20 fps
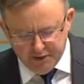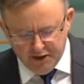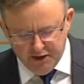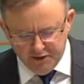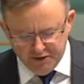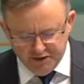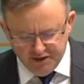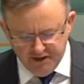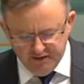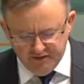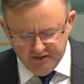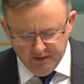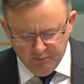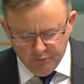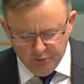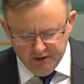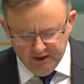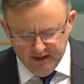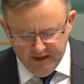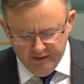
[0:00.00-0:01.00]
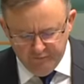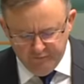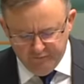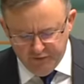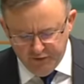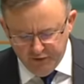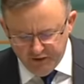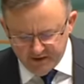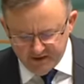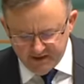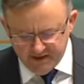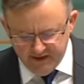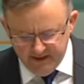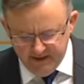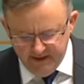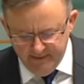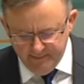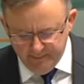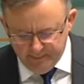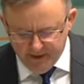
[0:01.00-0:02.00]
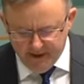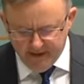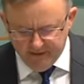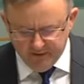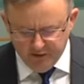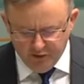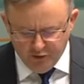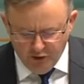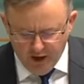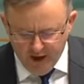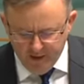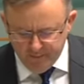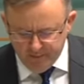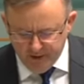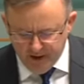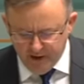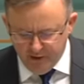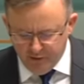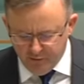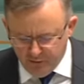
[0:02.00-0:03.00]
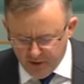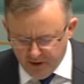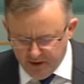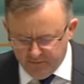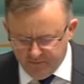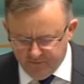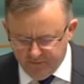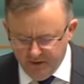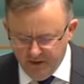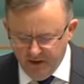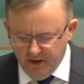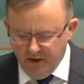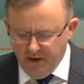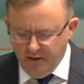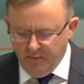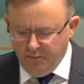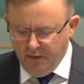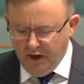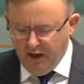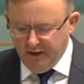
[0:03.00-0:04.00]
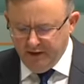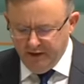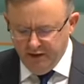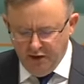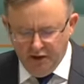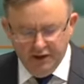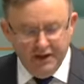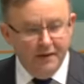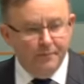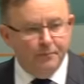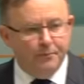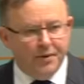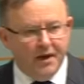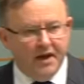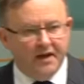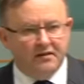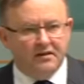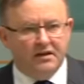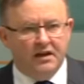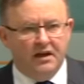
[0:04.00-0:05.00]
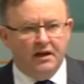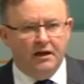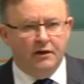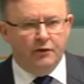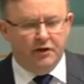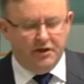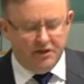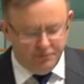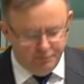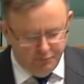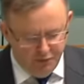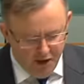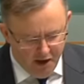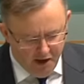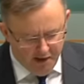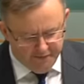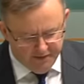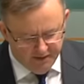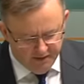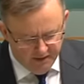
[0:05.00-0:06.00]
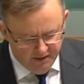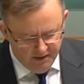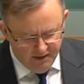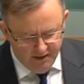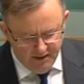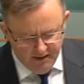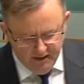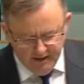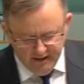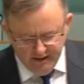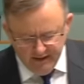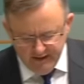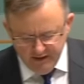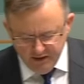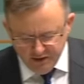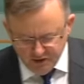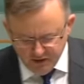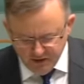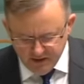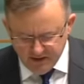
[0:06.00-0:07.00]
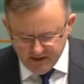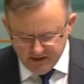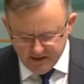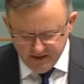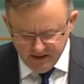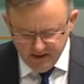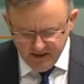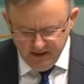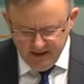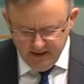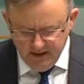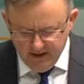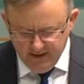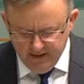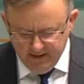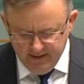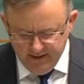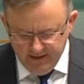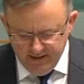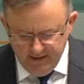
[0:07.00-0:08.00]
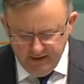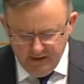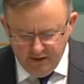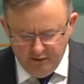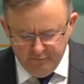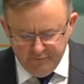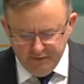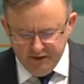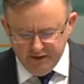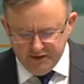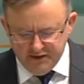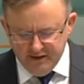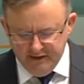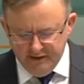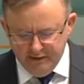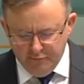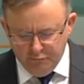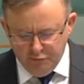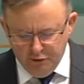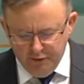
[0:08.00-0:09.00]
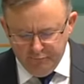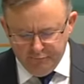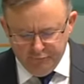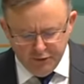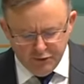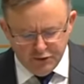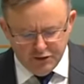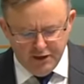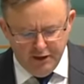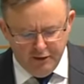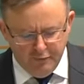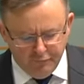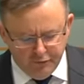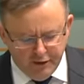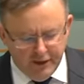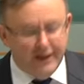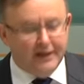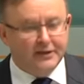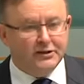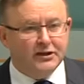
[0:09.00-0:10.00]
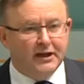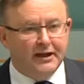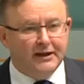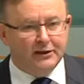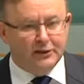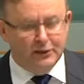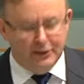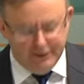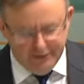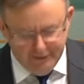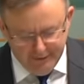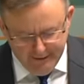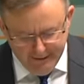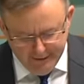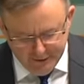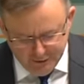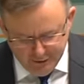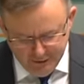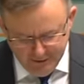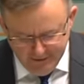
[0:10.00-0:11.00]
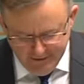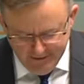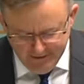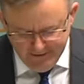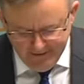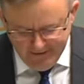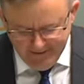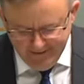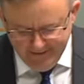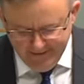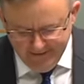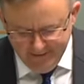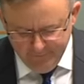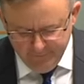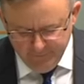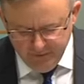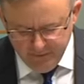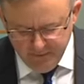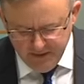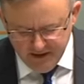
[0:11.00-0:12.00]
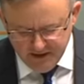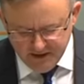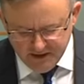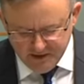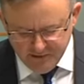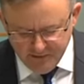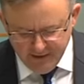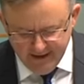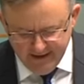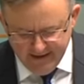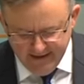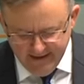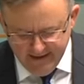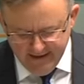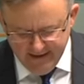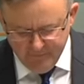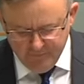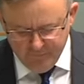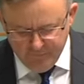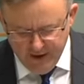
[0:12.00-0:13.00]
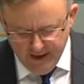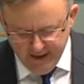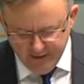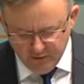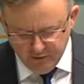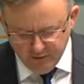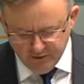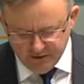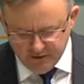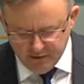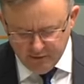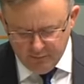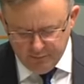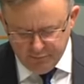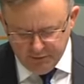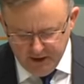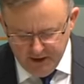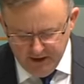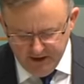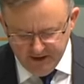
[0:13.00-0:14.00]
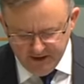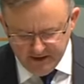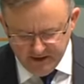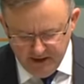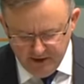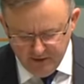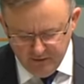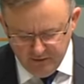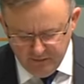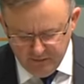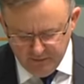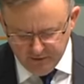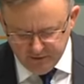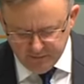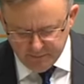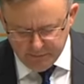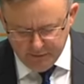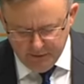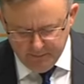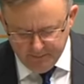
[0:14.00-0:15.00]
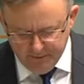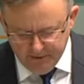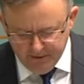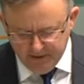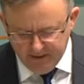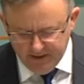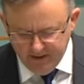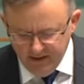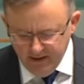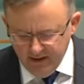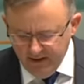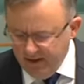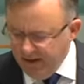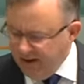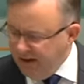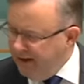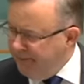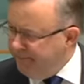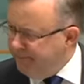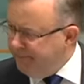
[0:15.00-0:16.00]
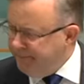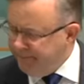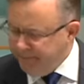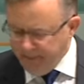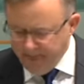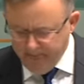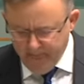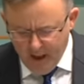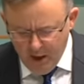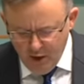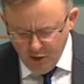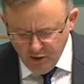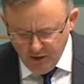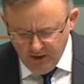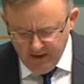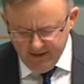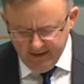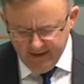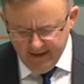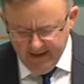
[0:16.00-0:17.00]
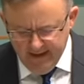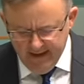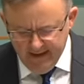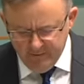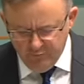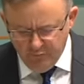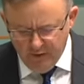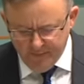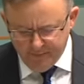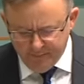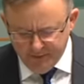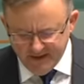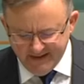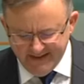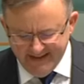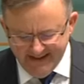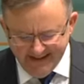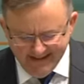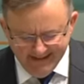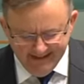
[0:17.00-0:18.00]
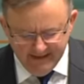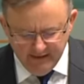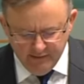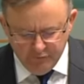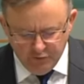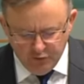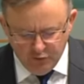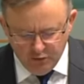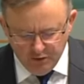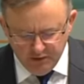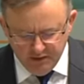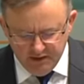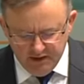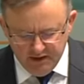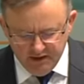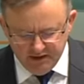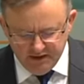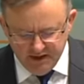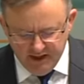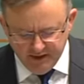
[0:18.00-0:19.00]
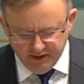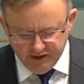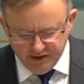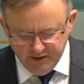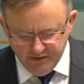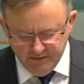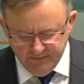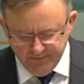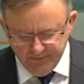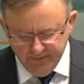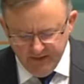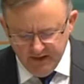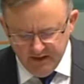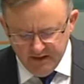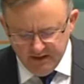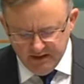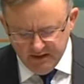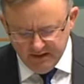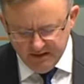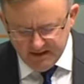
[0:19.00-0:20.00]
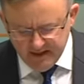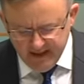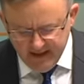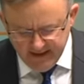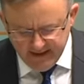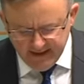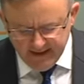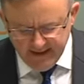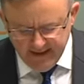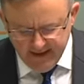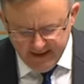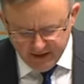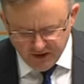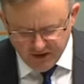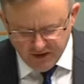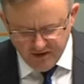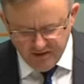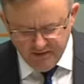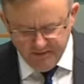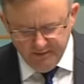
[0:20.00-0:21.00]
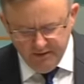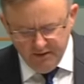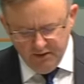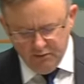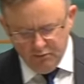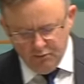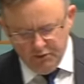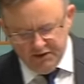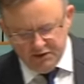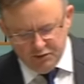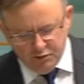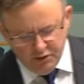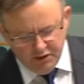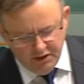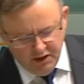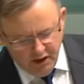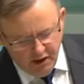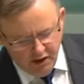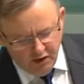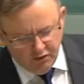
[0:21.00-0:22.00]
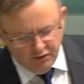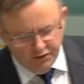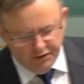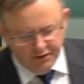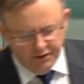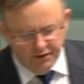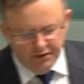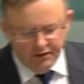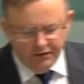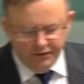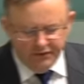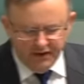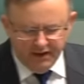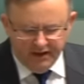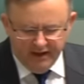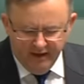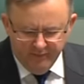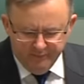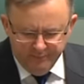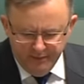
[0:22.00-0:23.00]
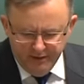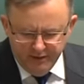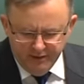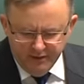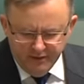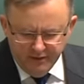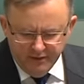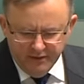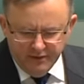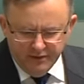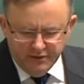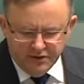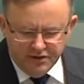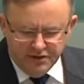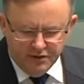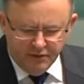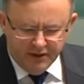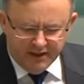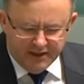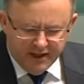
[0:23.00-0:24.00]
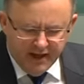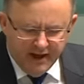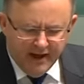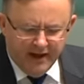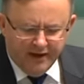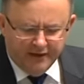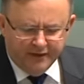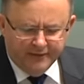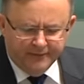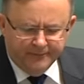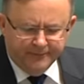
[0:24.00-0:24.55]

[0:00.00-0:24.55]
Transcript: project that would adversely impact the Great Barrier Reef might not impact anyone's private uh, interests. Uh, obviously, the reef itself can't take legal action uh, if the minister again fails to apply his own laws properly. Um, only a representative organisation can take an action which would hold the government to account.